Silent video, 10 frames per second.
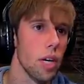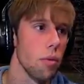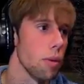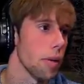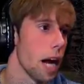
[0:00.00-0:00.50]

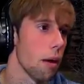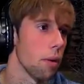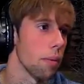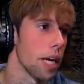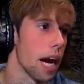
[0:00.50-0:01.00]
Okay, what do we got?
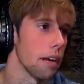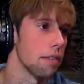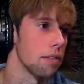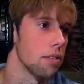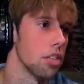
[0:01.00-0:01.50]
What do we got?
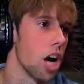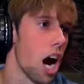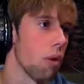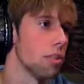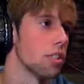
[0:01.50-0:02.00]

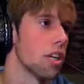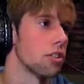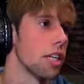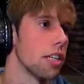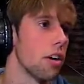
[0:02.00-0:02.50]
No, it's
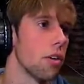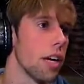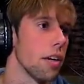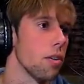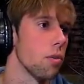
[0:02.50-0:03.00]
not drained.
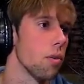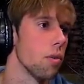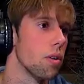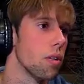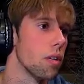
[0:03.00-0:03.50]
Okay, cool.
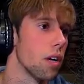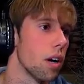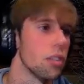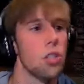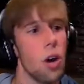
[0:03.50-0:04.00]

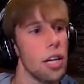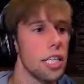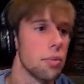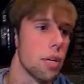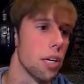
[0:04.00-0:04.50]
All right, so I
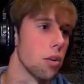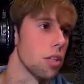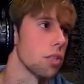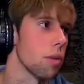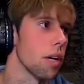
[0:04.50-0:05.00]
guess we gotta
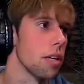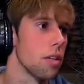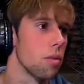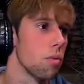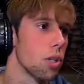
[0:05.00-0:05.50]
go this way.
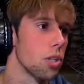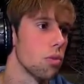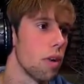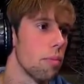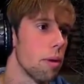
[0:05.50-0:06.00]
Where
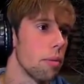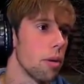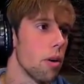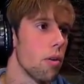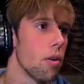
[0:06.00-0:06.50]
does the red
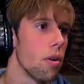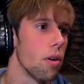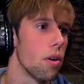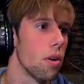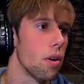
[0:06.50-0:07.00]
pipe go?
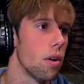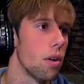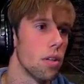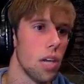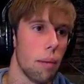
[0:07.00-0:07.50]

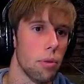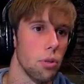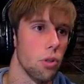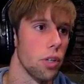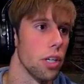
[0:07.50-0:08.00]
Yeah, it
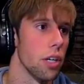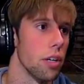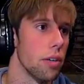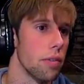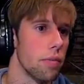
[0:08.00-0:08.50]
goes over here.